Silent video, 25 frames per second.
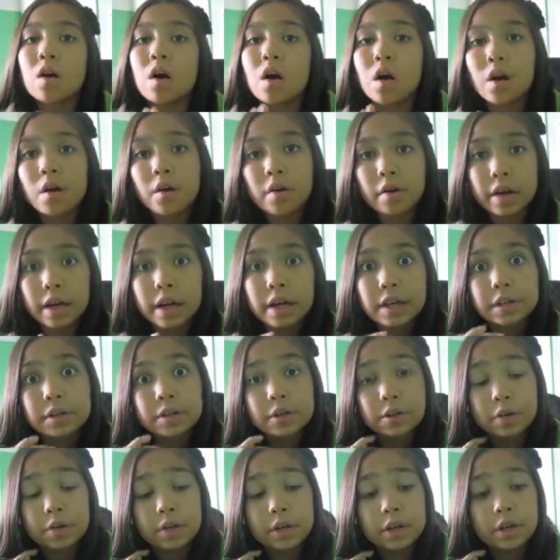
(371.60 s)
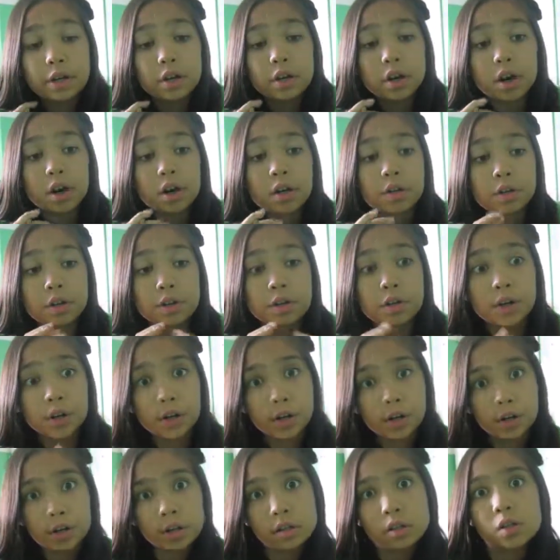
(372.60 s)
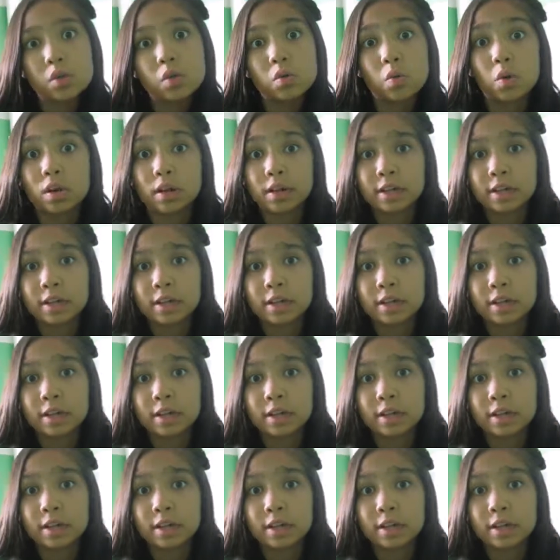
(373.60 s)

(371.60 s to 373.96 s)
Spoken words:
Okay, so here are the nerds or